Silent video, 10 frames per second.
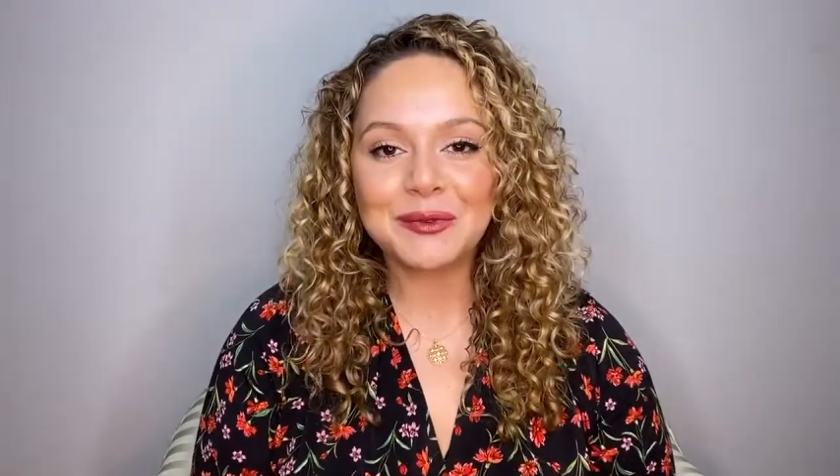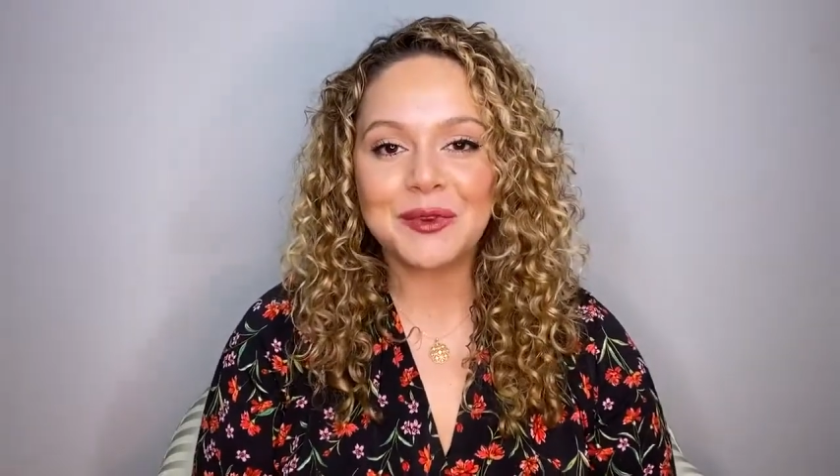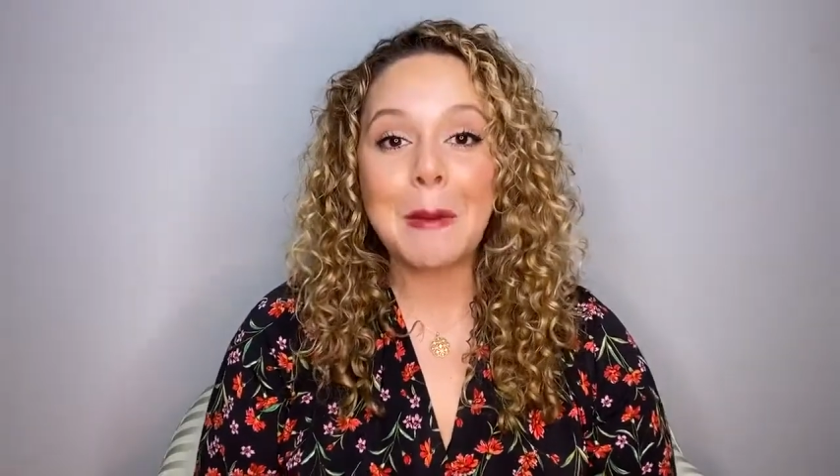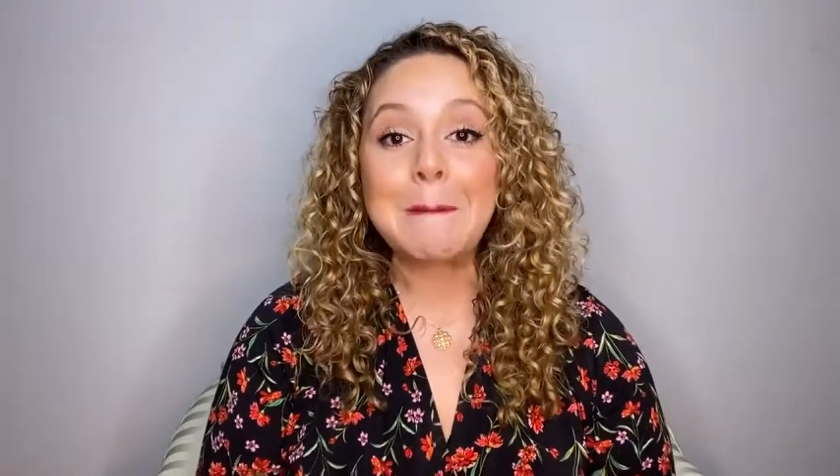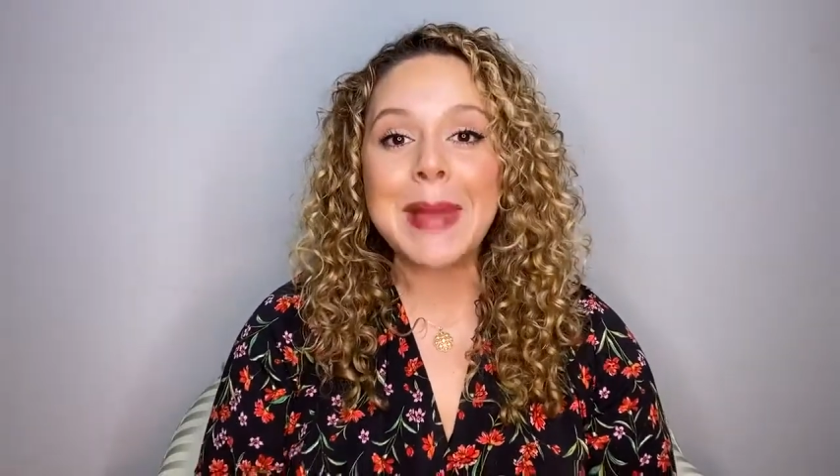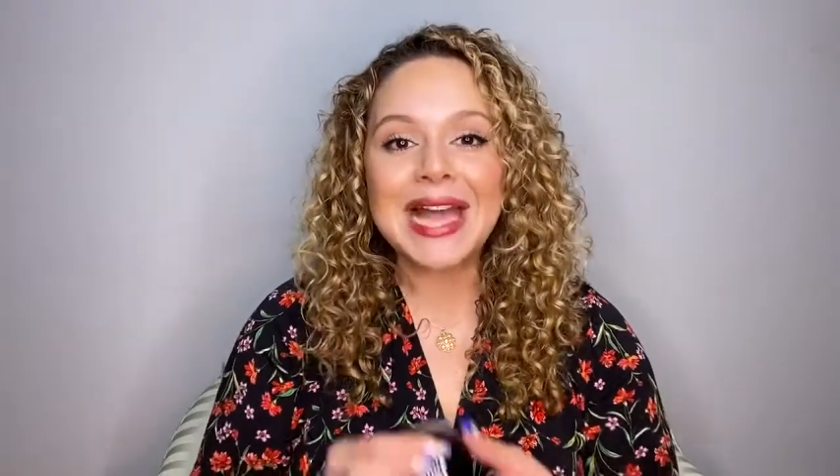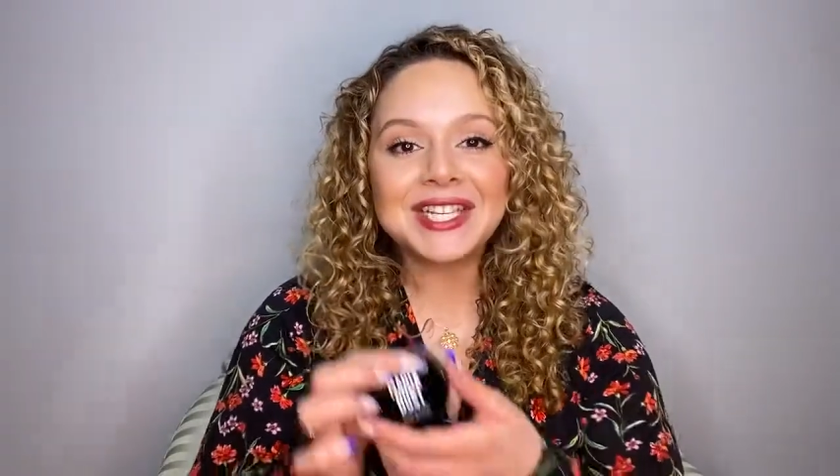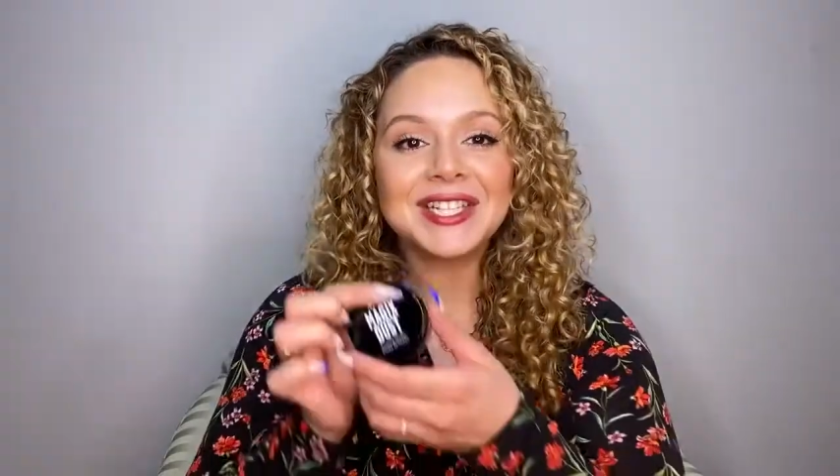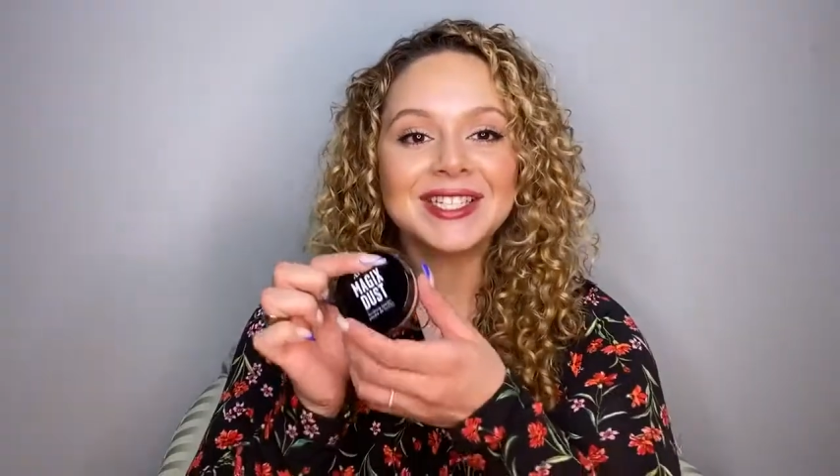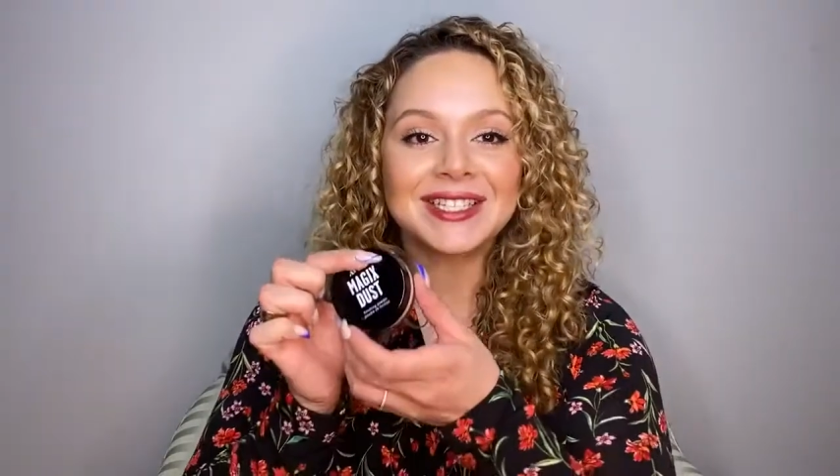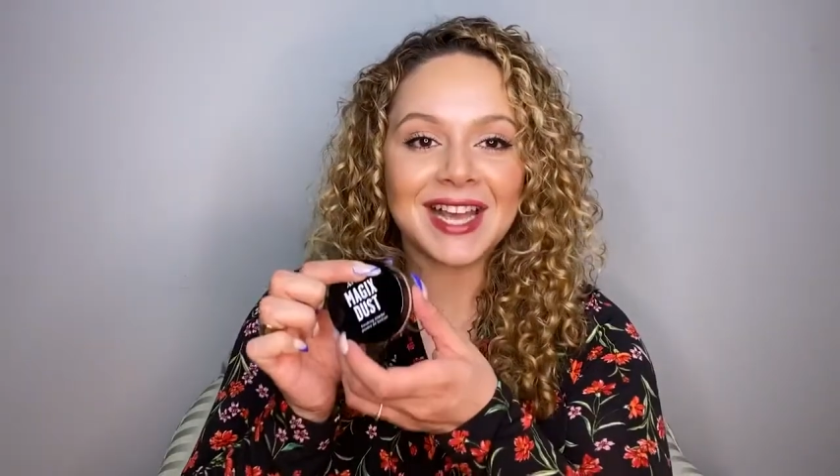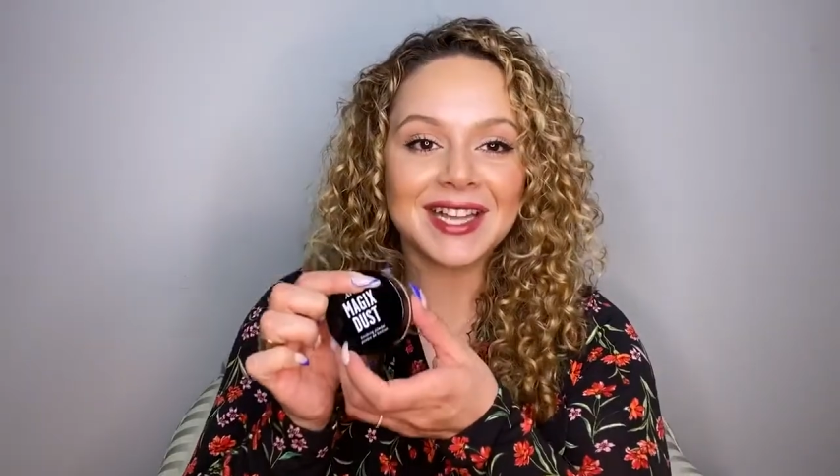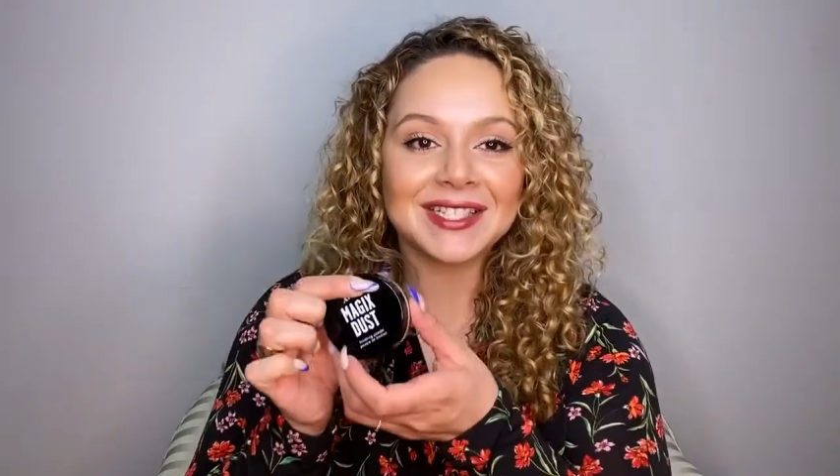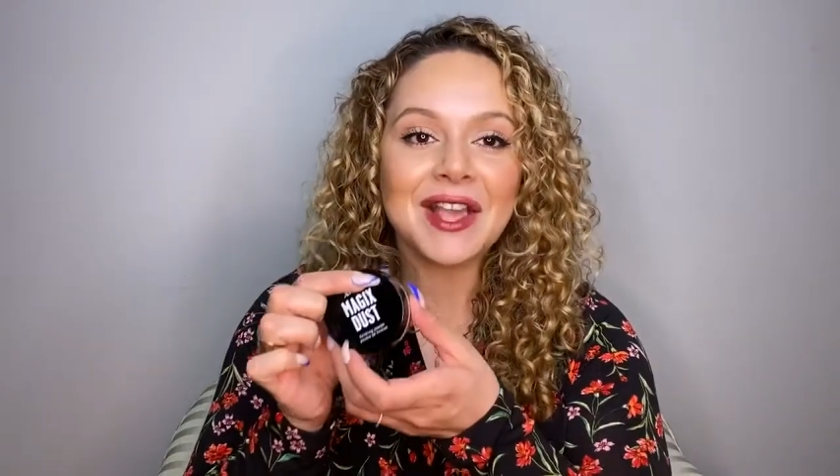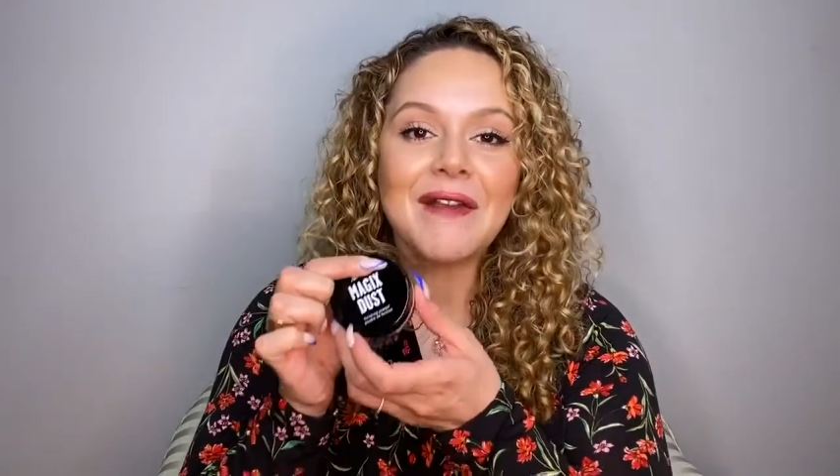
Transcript: with Magix Dust